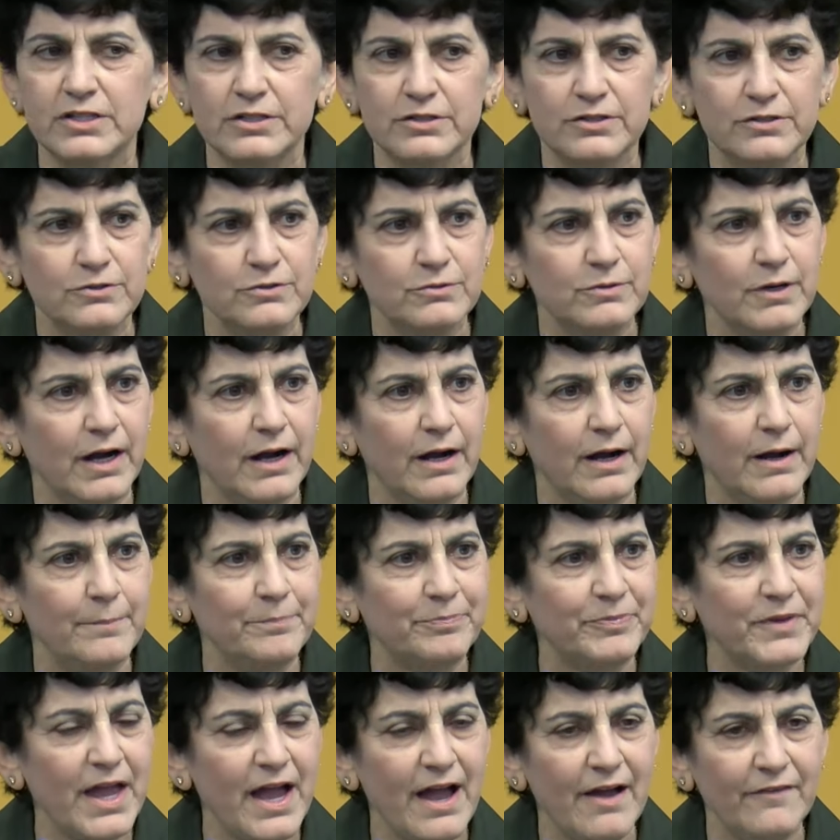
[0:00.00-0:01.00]
to
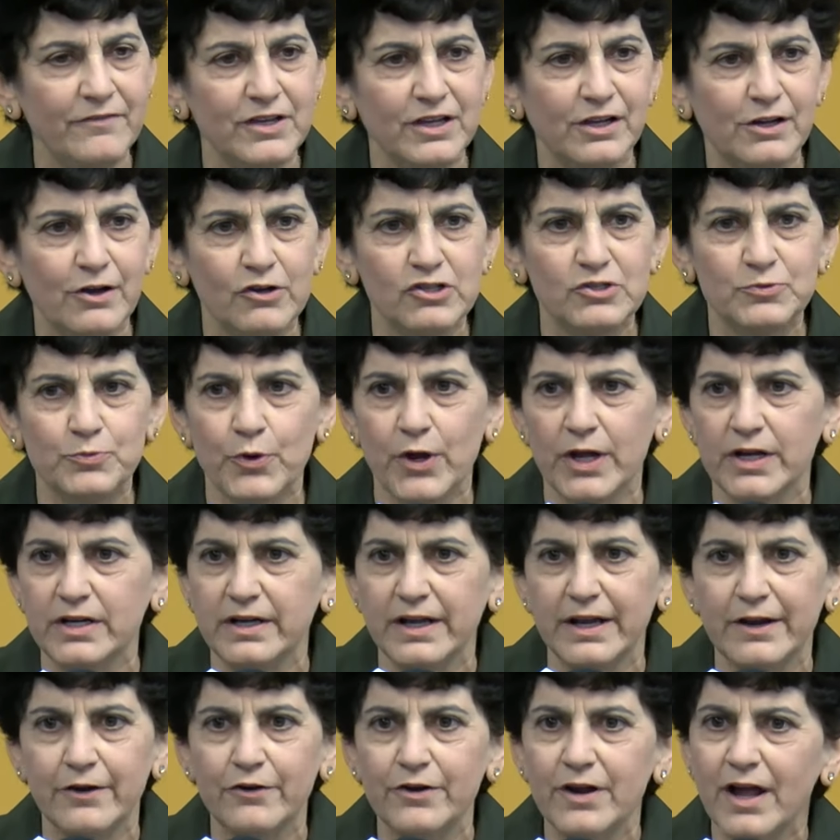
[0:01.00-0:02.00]
um, having Coach Brennan
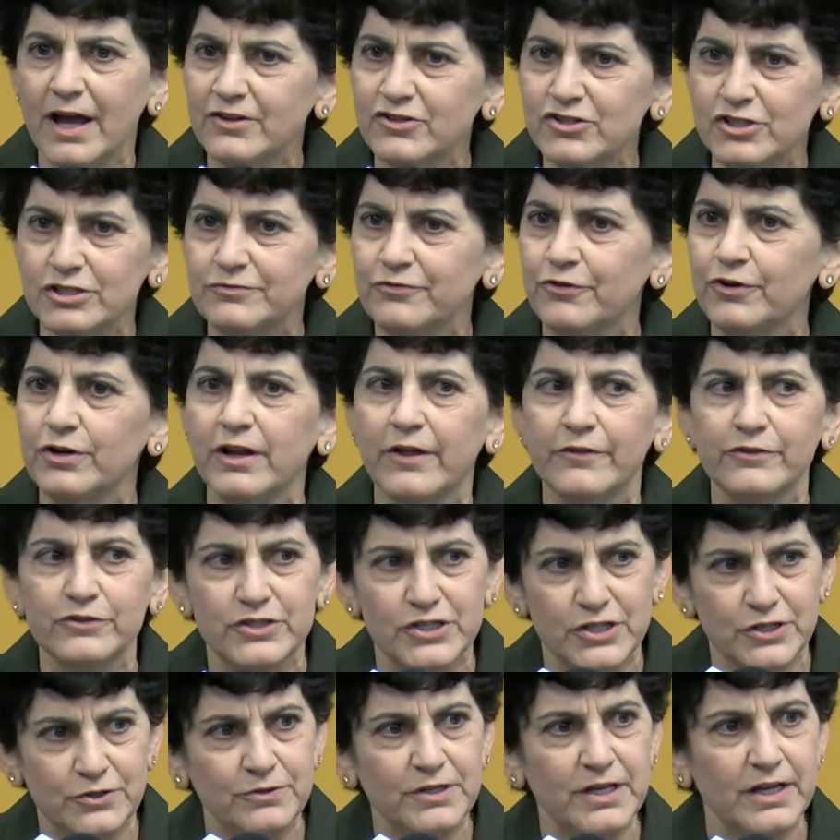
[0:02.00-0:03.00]
here, not just for another
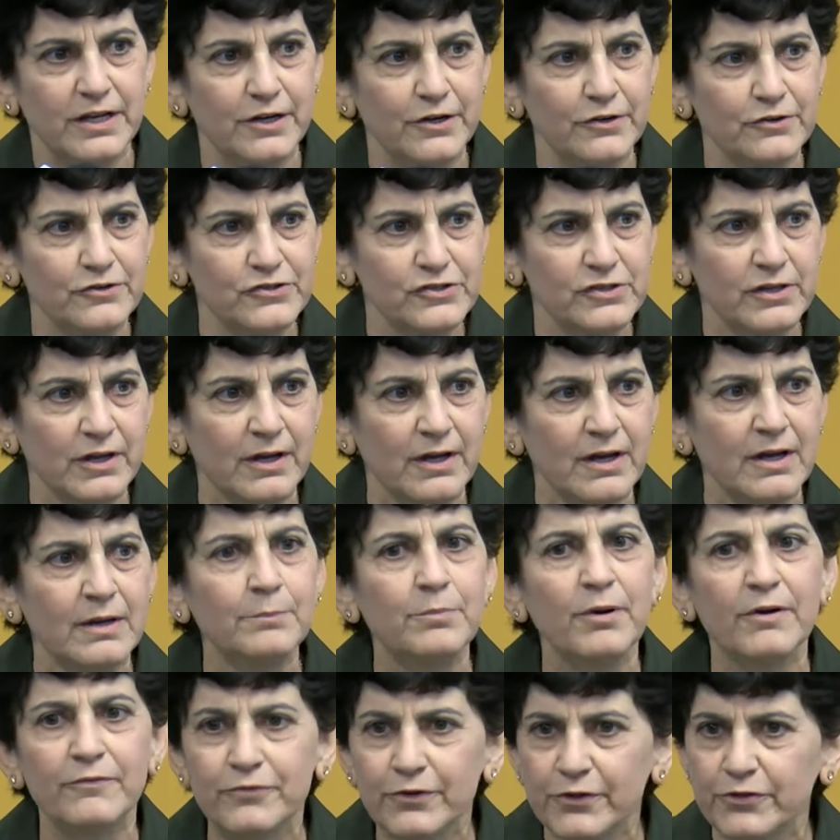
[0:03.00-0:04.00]
two years,
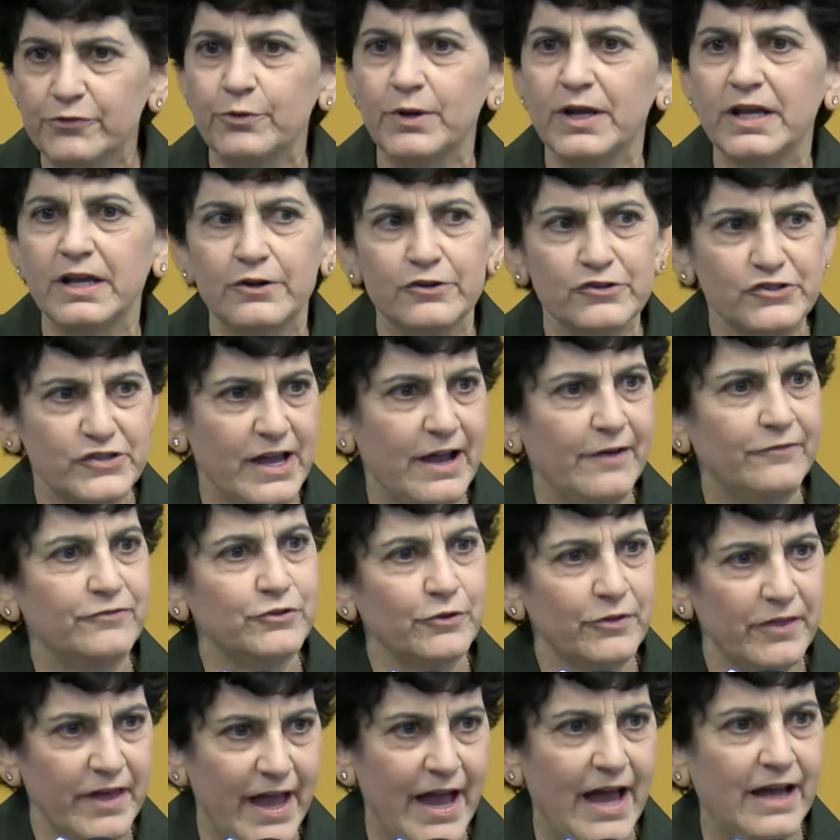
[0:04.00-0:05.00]
but for three years
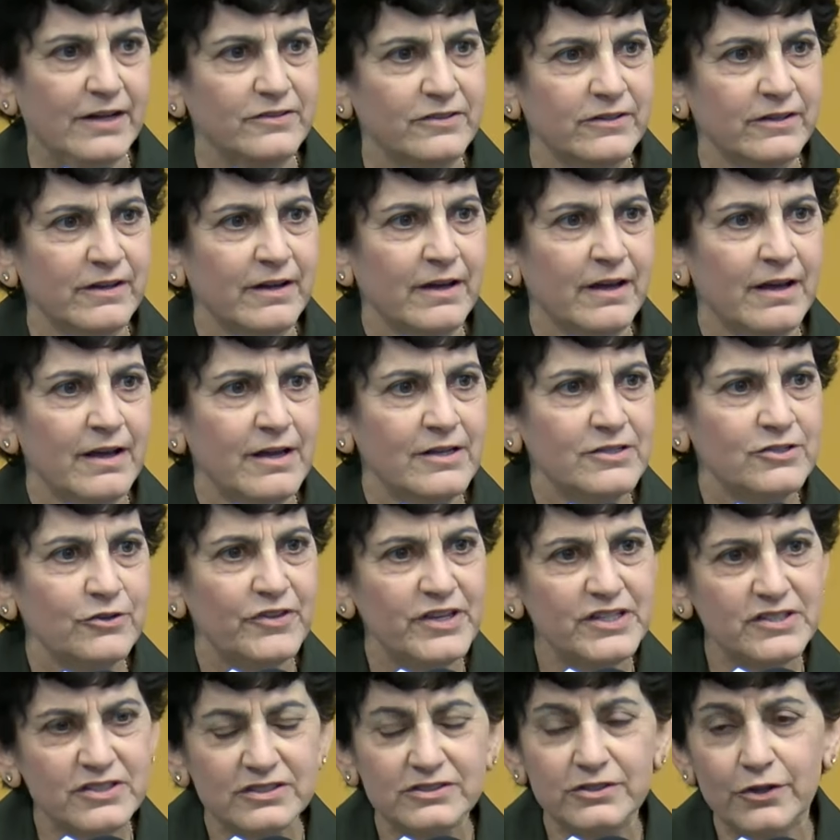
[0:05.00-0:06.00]
after that. So
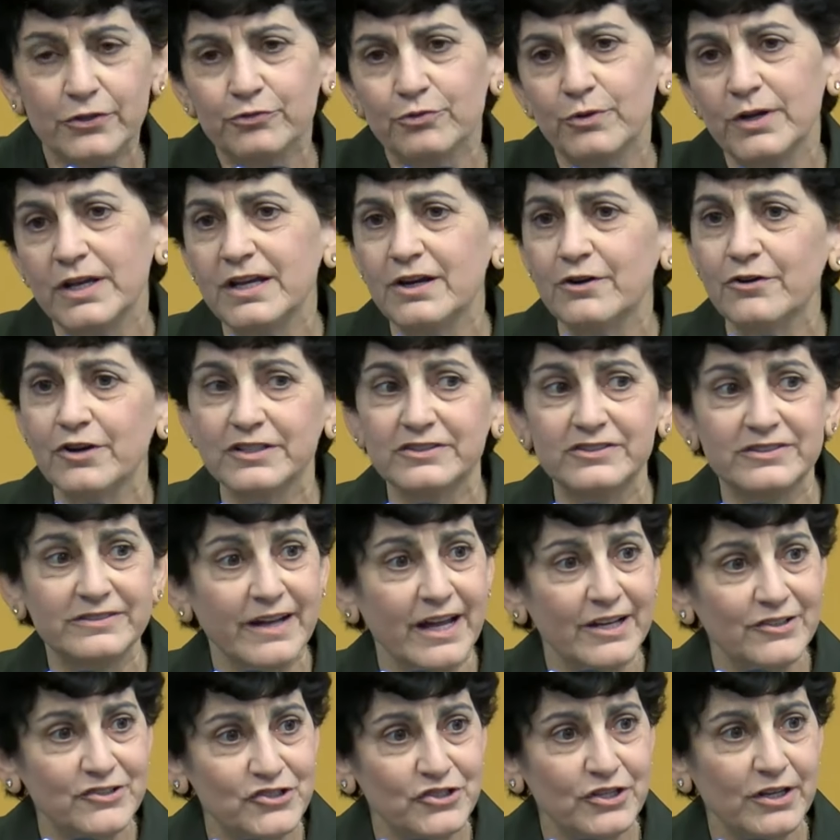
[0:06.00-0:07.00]
this is a three-year
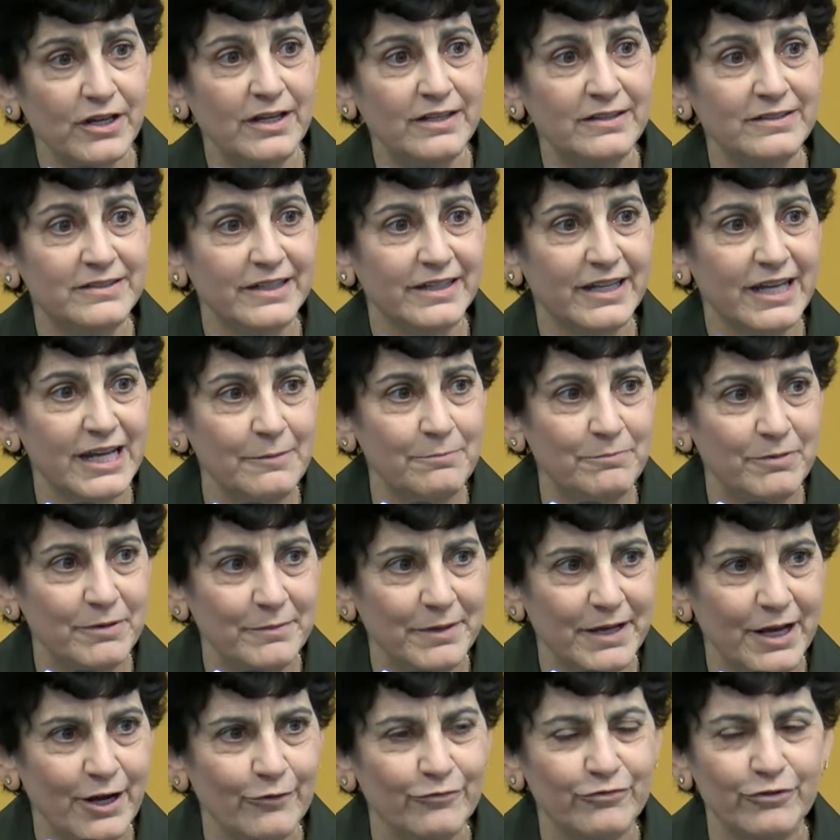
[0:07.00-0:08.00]
extension to keep him
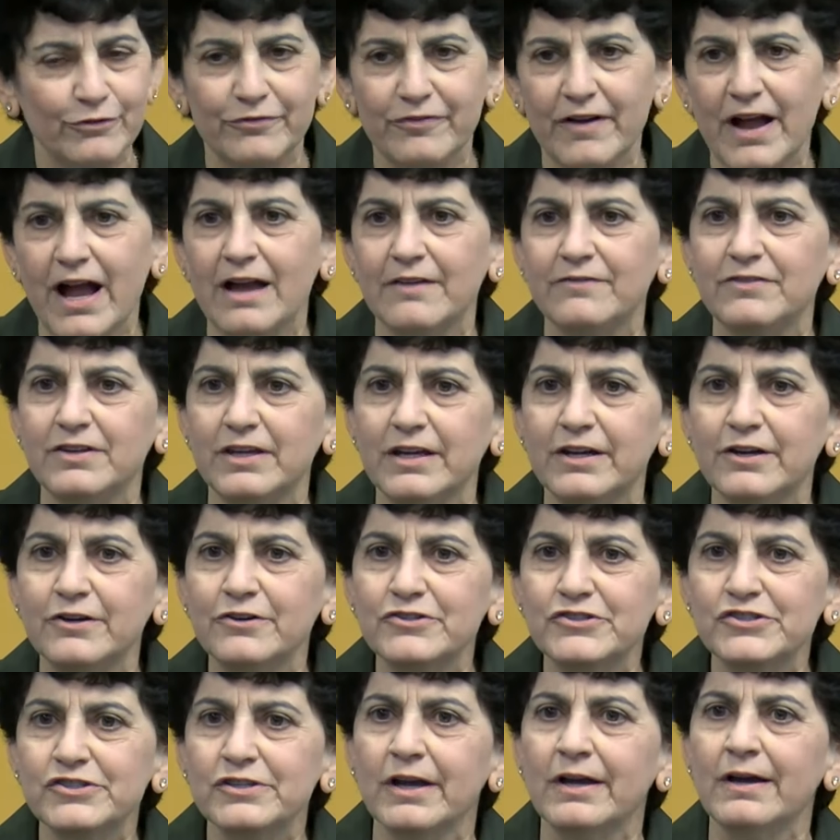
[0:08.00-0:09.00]
here for five
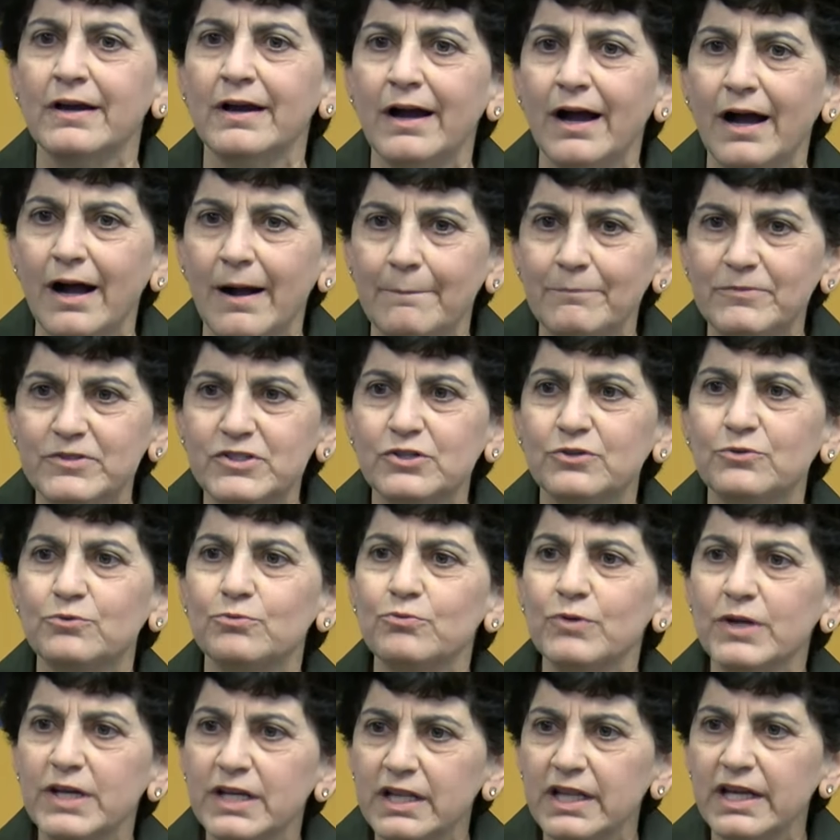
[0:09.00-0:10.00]
years um, to
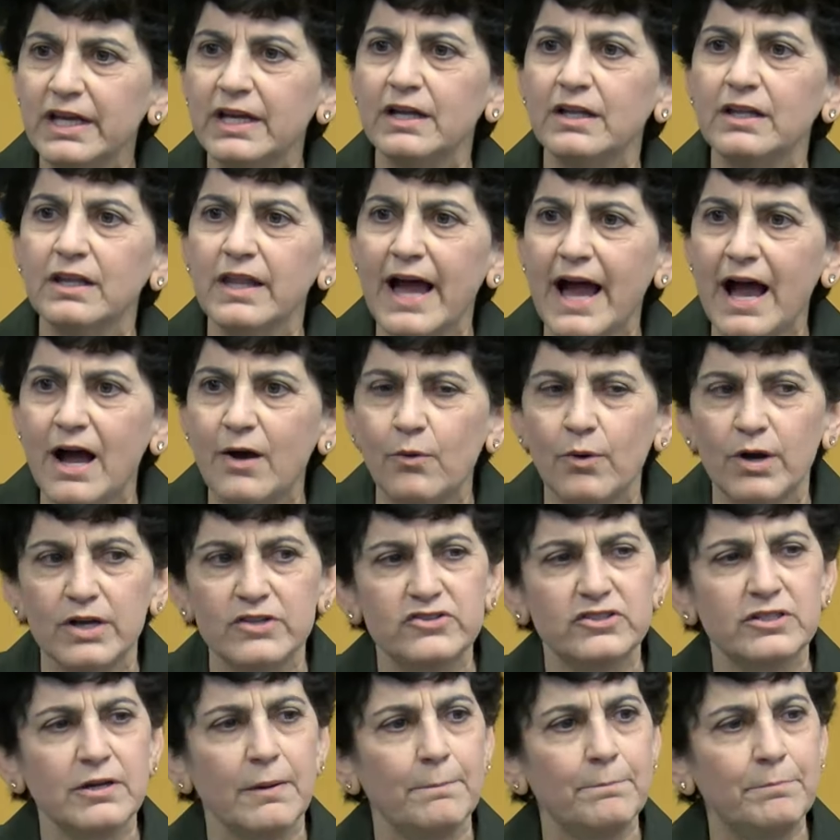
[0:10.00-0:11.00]
really allow
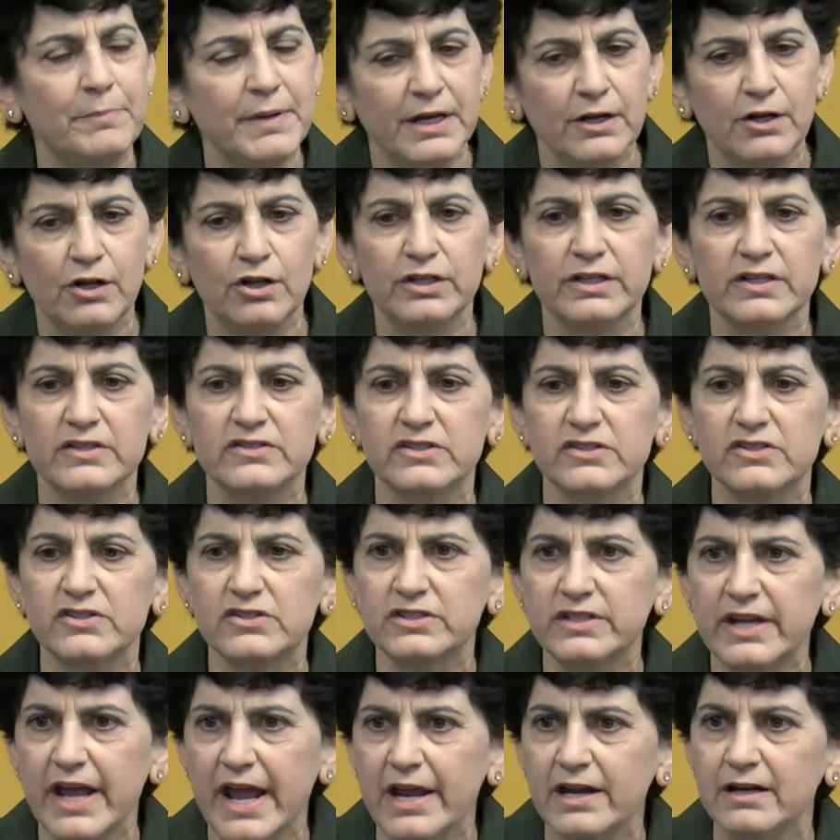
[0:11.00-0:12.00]
us to build a
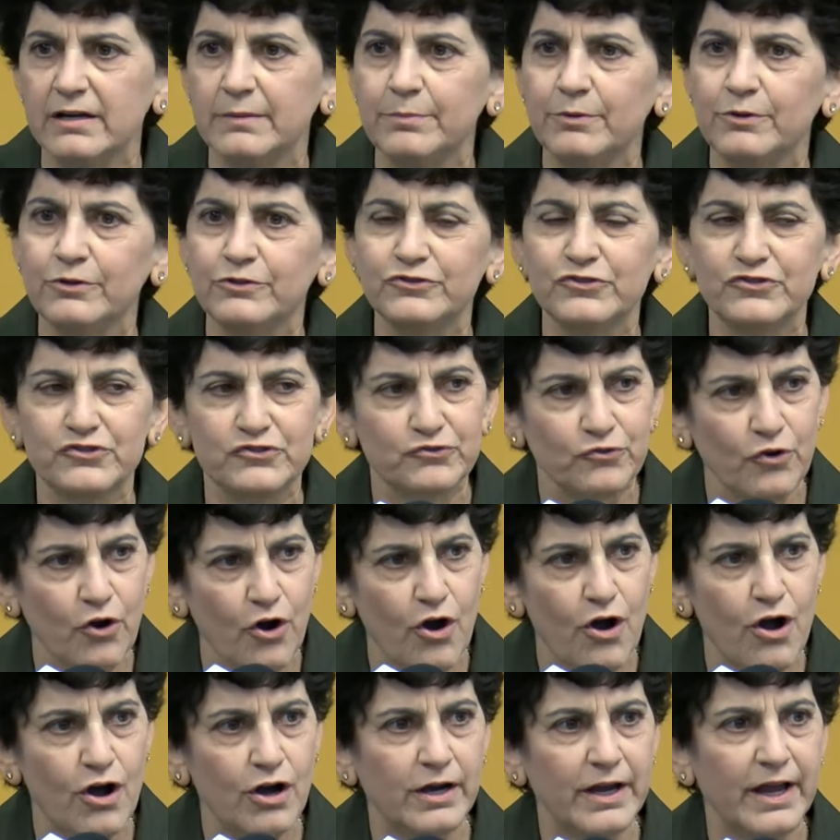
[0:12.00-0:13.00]
sustainable,
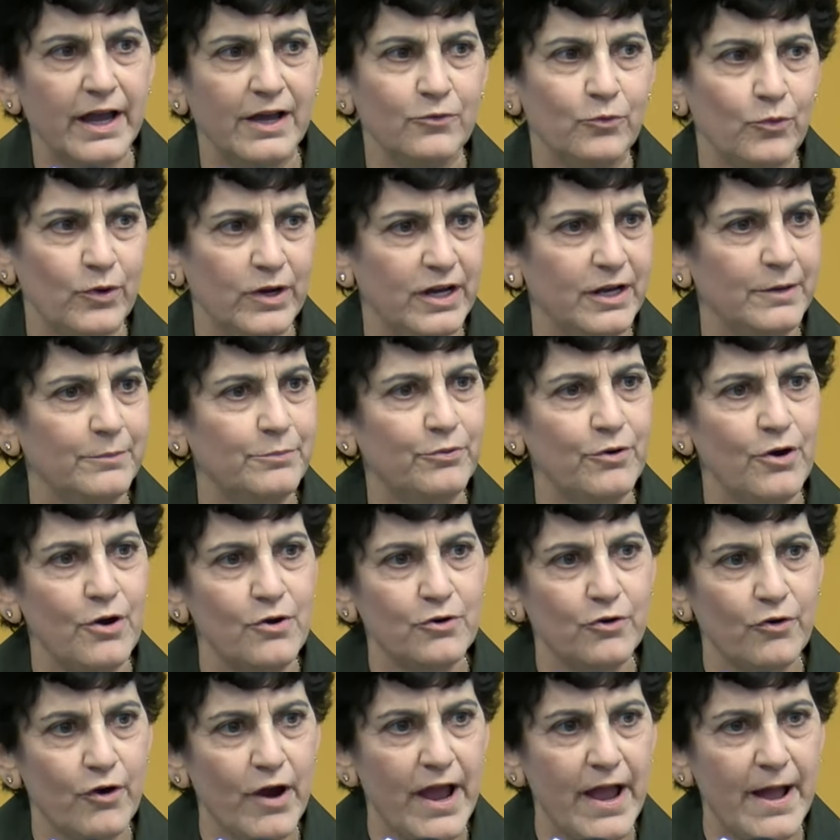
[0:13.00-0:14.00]
strong, and winning
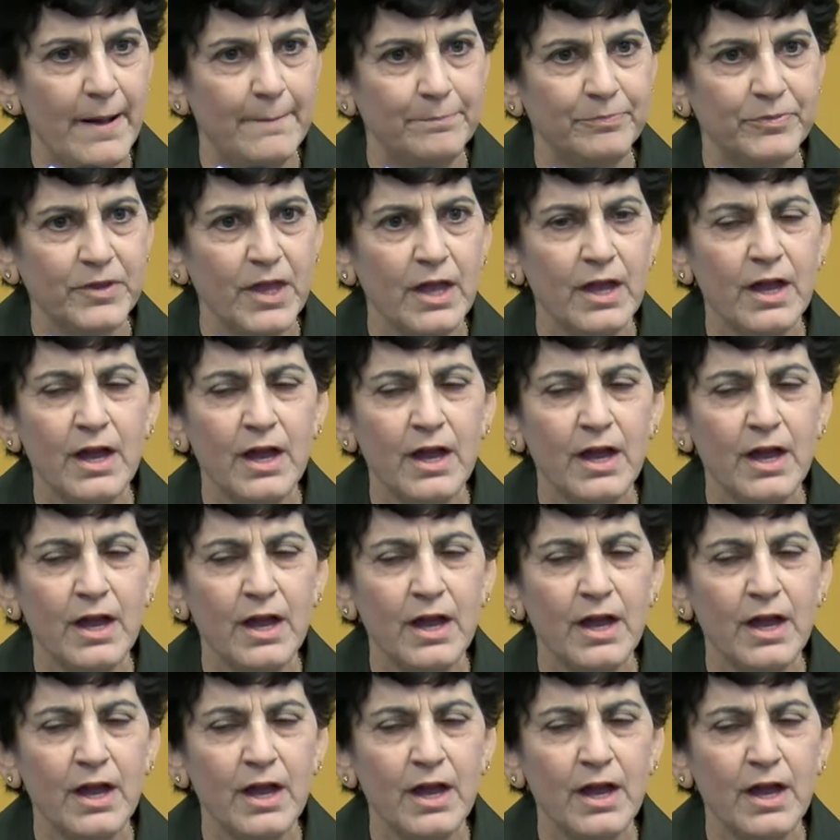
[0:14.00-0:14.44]
program.